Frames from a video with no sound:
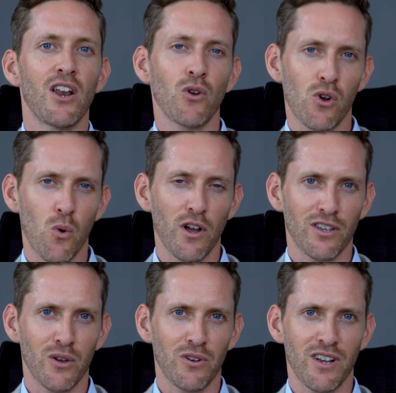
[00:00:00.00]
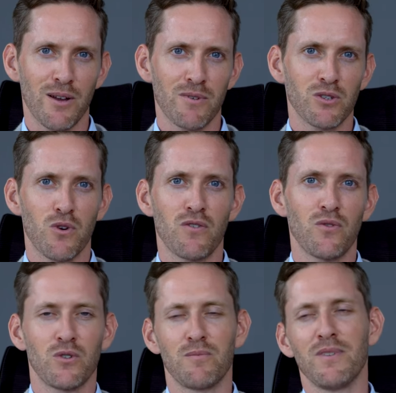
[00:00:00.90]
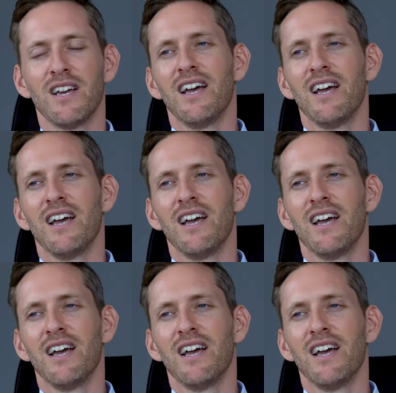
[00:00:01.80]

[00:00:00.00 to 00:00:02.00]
not quite going as well for them.